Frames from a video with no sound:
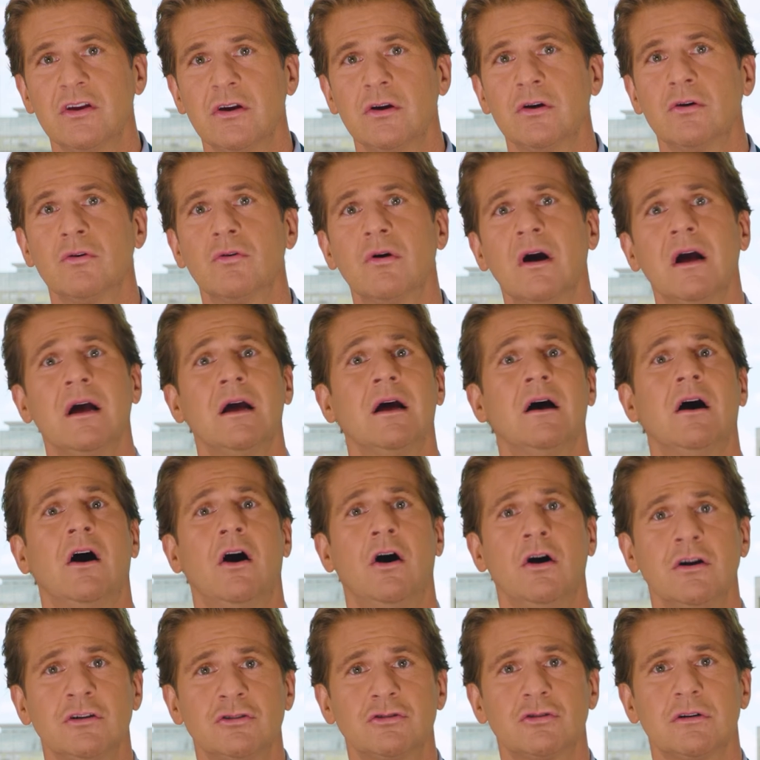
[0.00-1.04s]
you
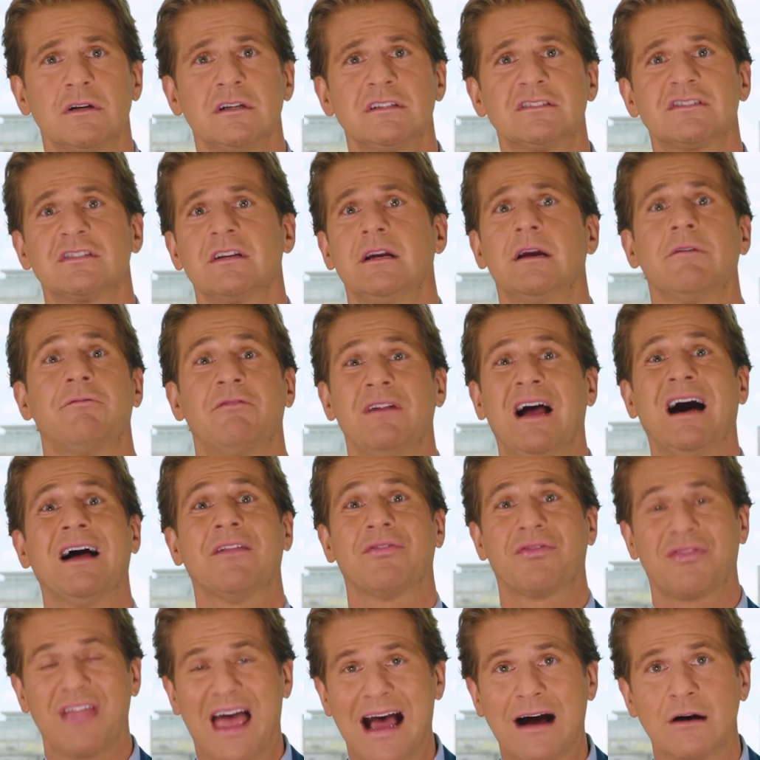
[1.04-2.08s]
hundreds, if
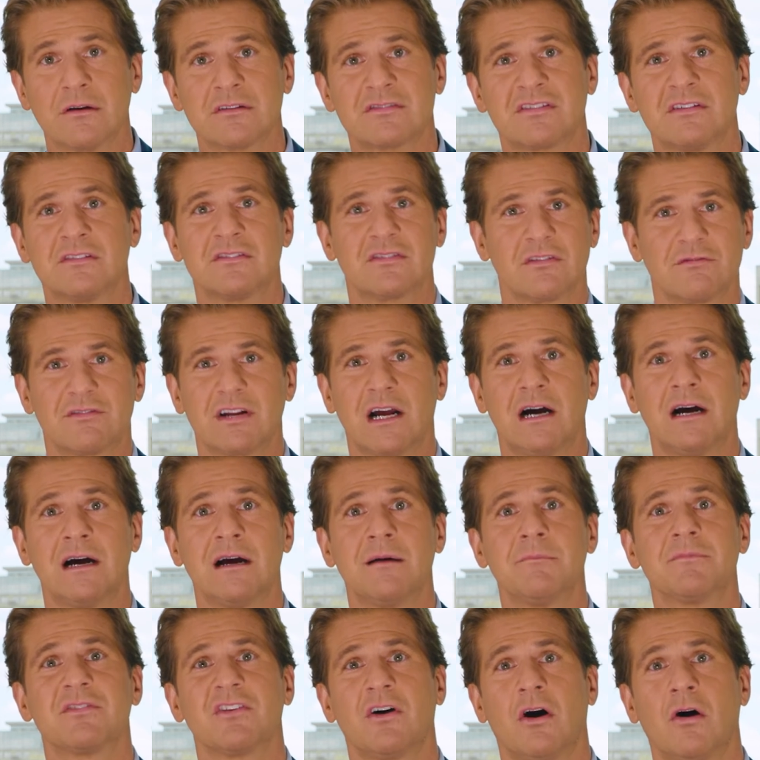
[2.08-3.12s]
not thousands of
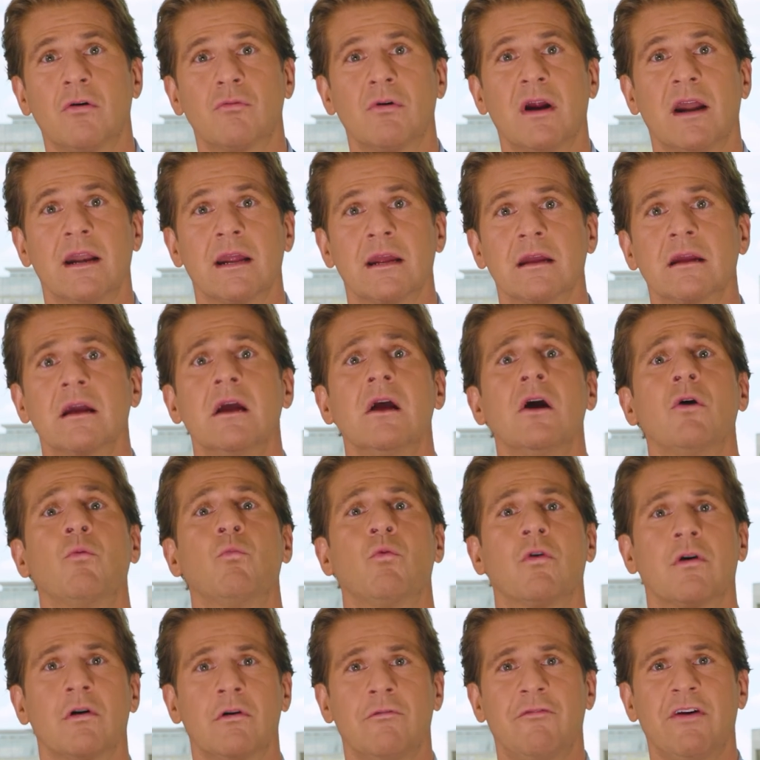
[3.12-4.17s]
times already.
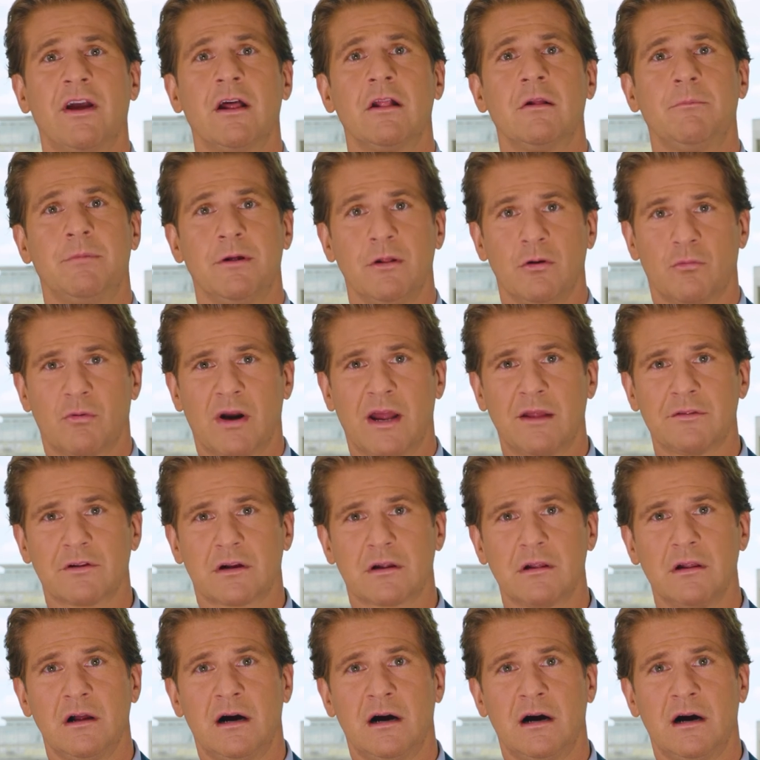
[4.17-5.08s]
We're available around the